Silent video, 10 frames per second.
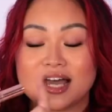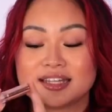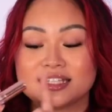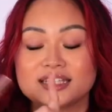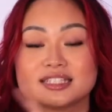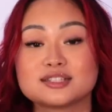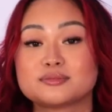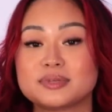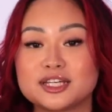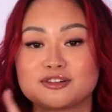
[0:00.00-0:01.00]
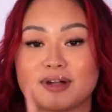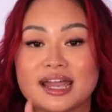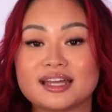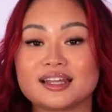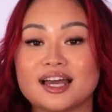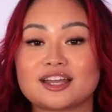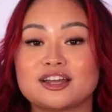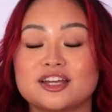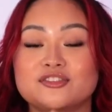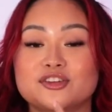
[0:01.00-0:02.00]
I think this would be great, like
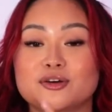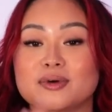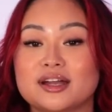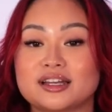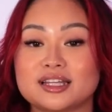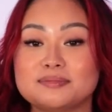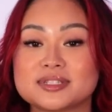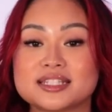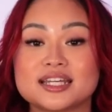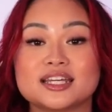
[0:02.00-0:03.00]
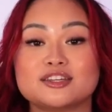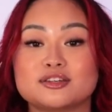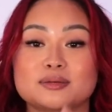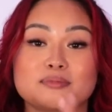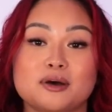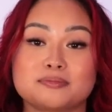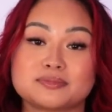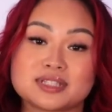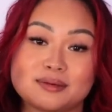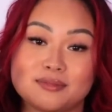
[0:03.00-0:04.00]
if you're wearing lipstick, you can
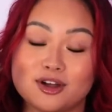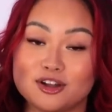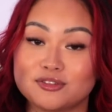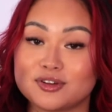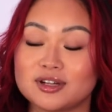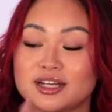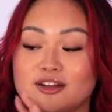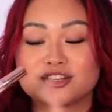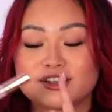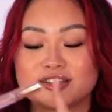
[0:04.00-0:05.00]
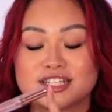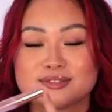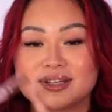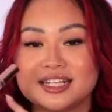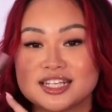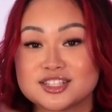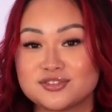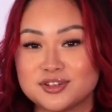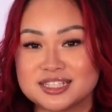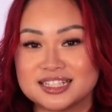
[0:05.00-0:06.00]
pop some over it. So this one is
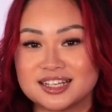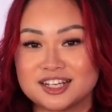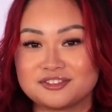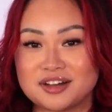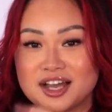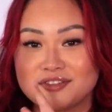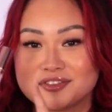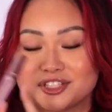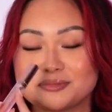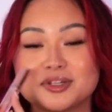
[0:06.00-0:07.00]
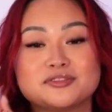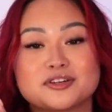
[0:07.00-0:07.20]
$14.95, super